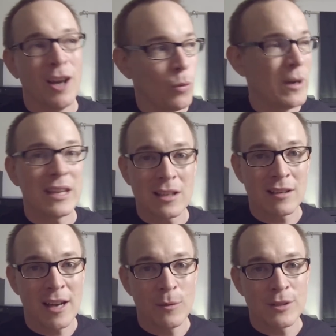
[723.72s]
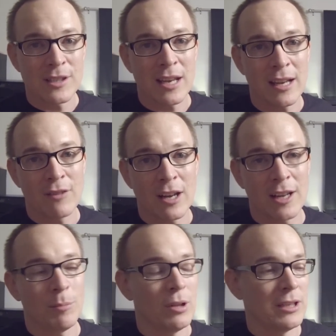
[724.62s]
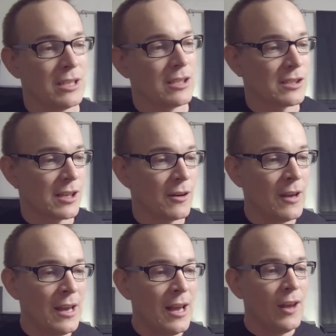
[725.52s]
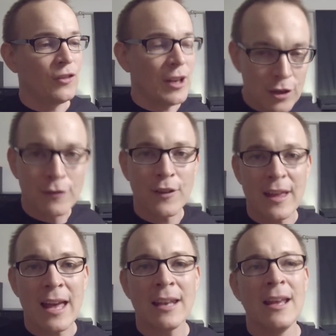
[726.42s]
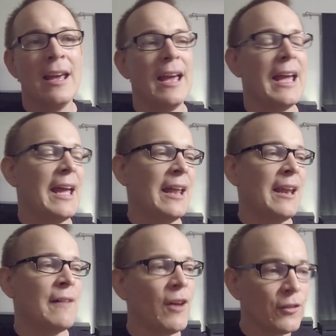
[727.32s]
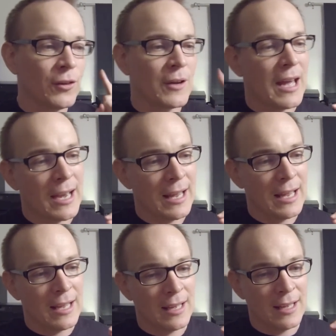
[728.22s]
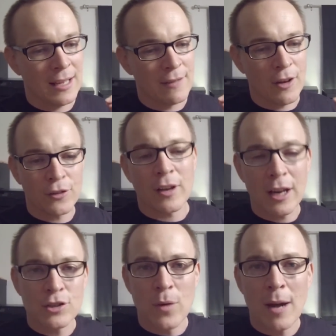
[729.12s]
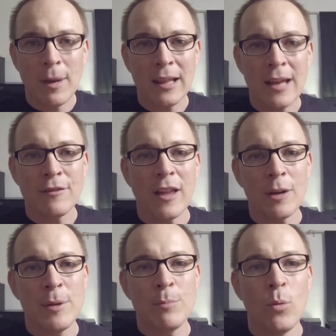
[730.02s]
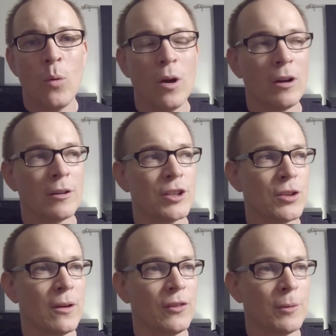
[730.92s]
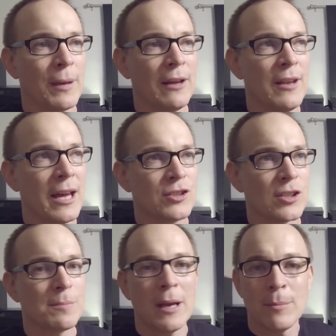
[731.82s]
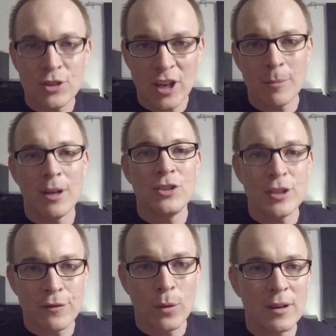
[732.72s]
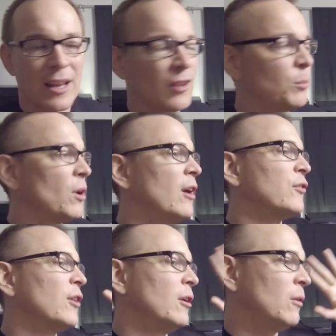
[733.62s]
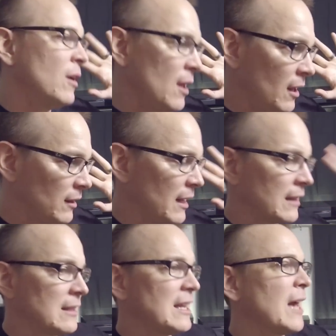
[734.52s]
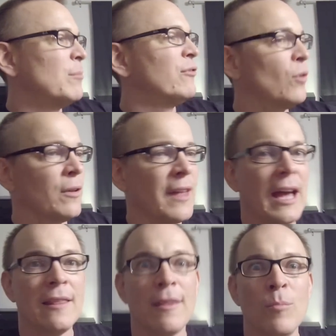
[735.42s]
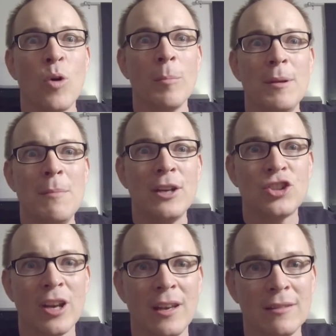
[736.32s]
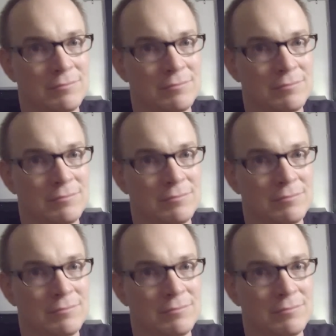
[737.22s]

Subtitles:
a week, I would say. I've got a couple ideas, so stay tuned for that. And I've also got a Draw My Life. A lot of people are curious about not just my Machinima and G4 days, but also like the time before that, the Mormon Mission.